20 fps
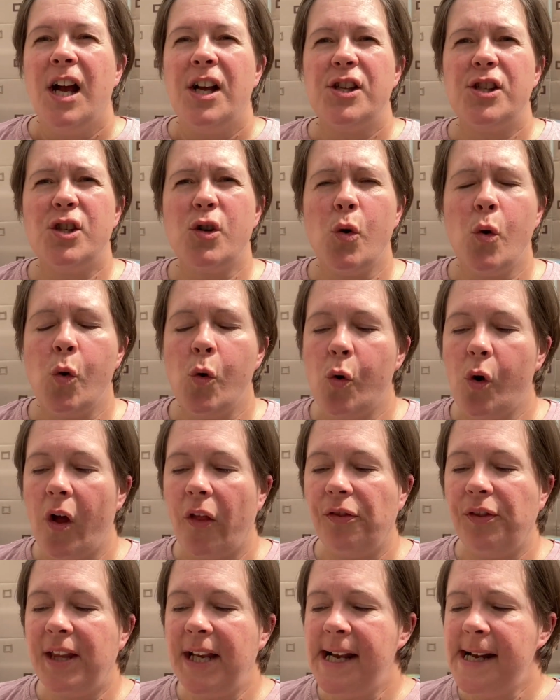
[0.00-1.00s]
So
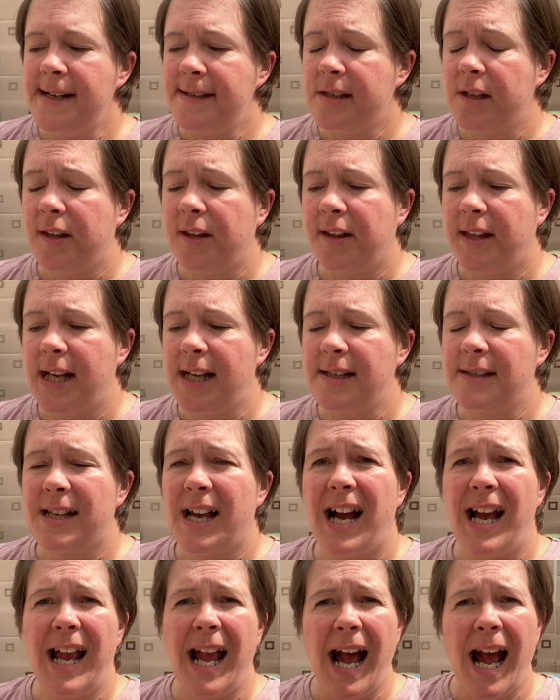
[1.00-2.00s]
these are the things that
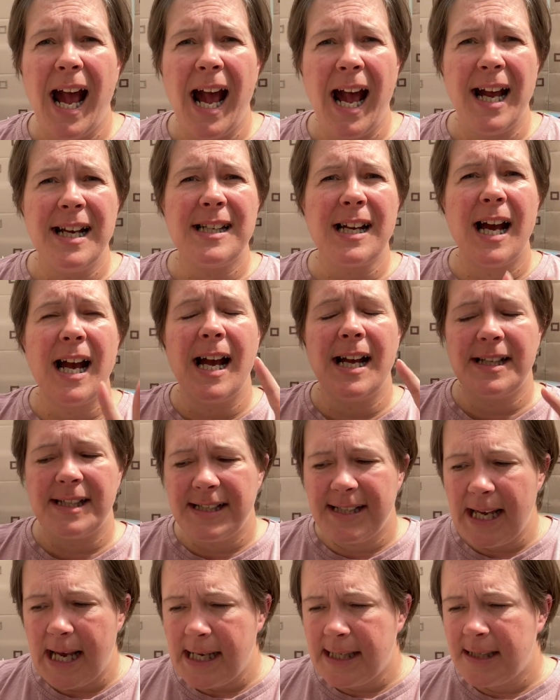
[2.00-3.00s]
I had
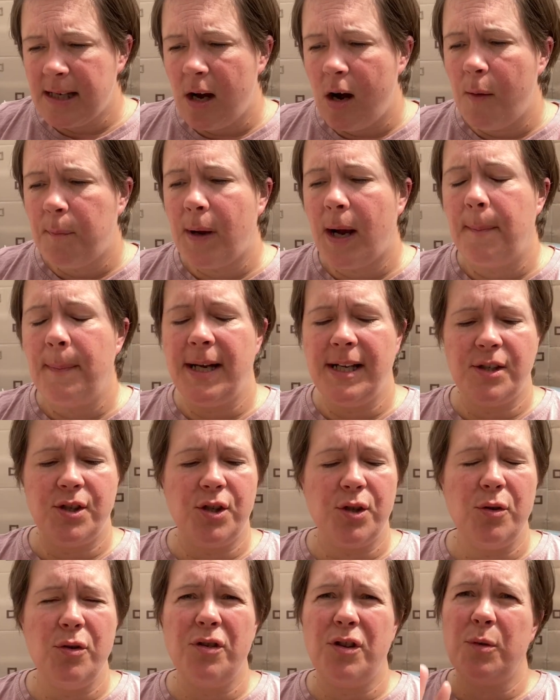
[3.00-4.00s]
set up. I made
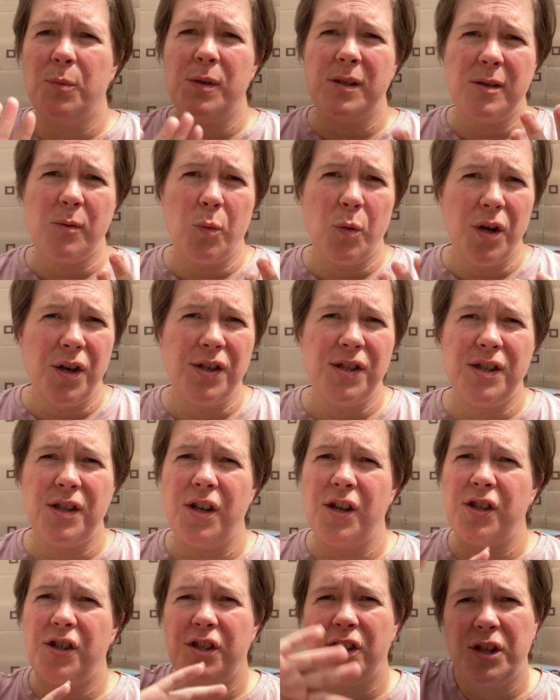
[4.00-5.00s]
sure there was a word
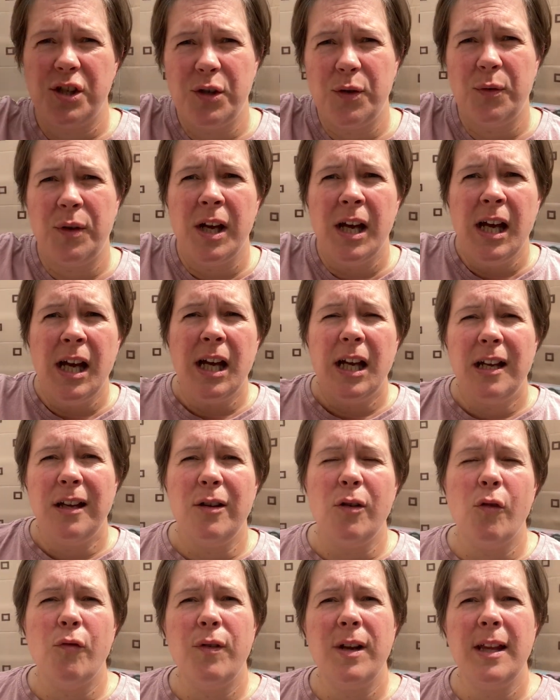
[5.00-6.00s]
search to, you
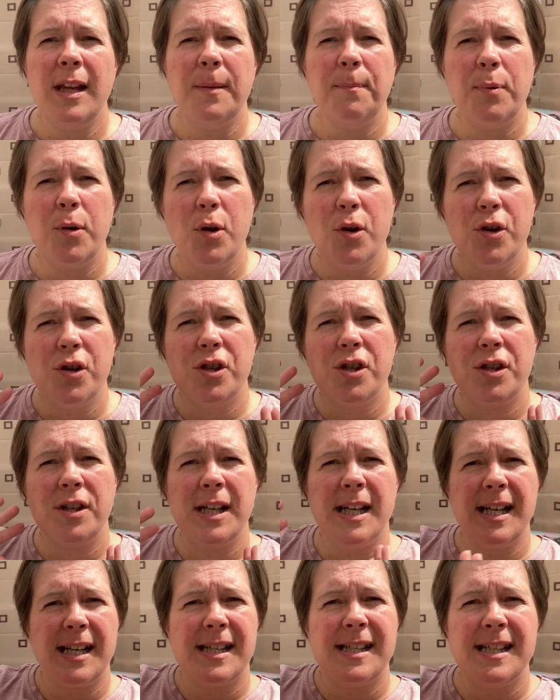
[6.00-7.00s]
know, really push the
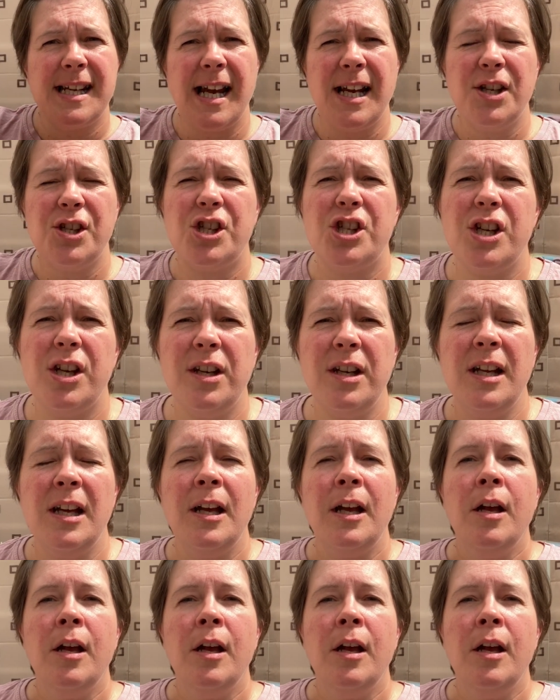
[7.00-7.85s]
extension.